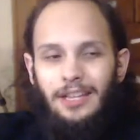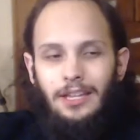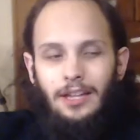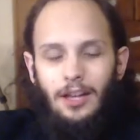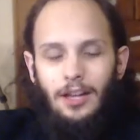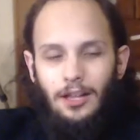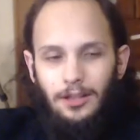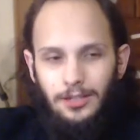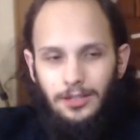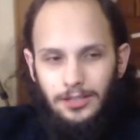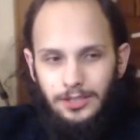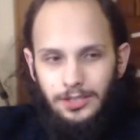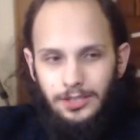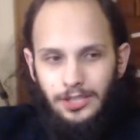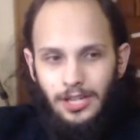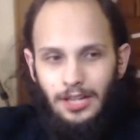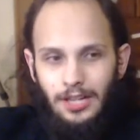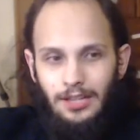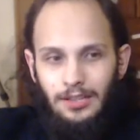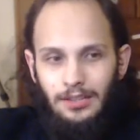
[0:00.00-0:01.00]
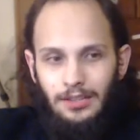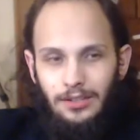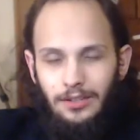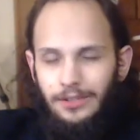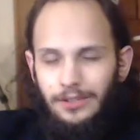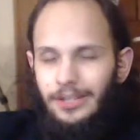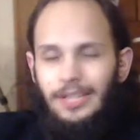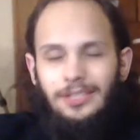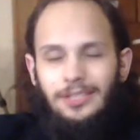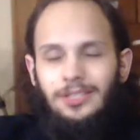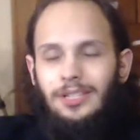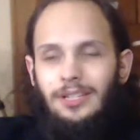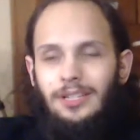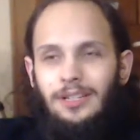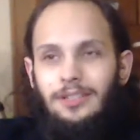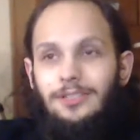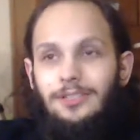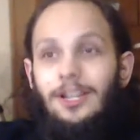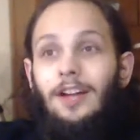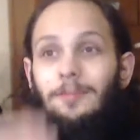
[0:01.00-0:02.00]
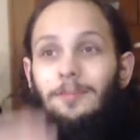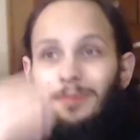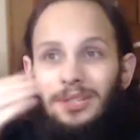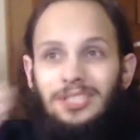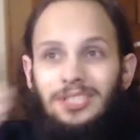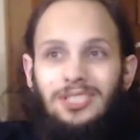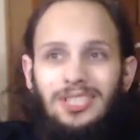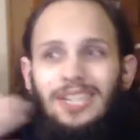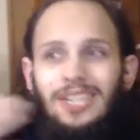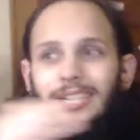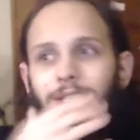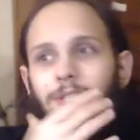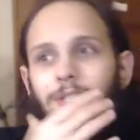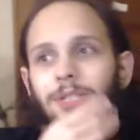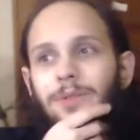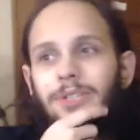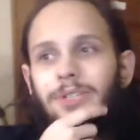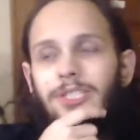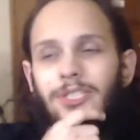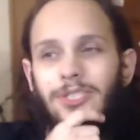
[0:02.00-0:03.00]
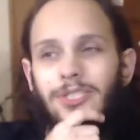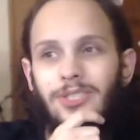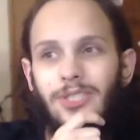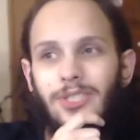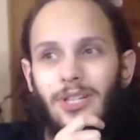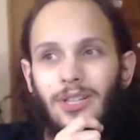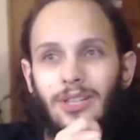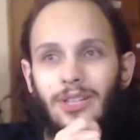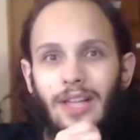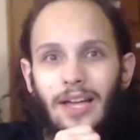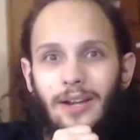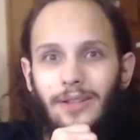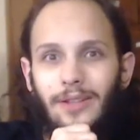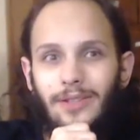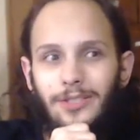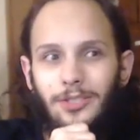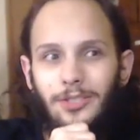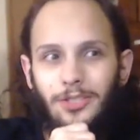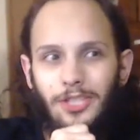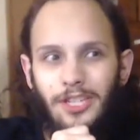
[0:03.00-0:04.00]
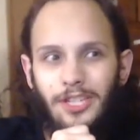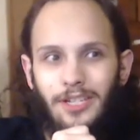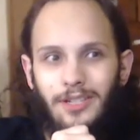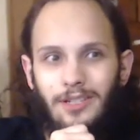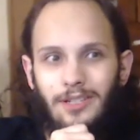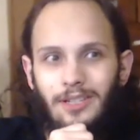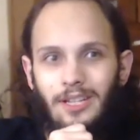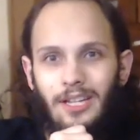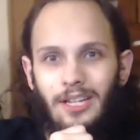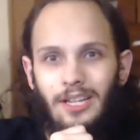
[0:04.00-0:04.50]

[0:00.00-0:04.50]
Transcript: Colors, or not Sonic Colors. I've played Sonic Generations a lot on this channel.